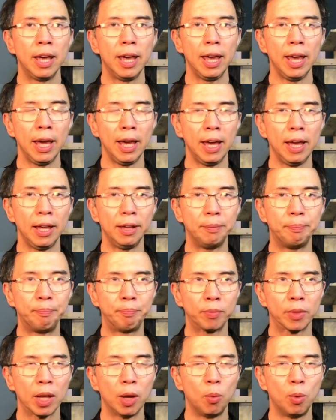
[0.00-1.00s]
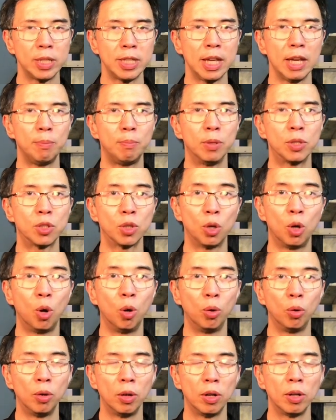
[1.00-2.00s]
and was able to
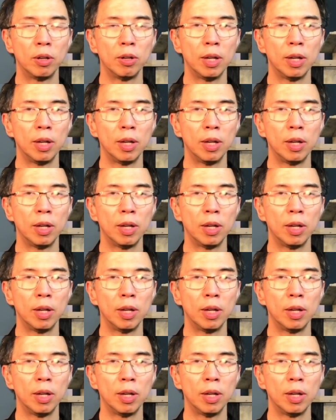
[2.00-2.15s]
go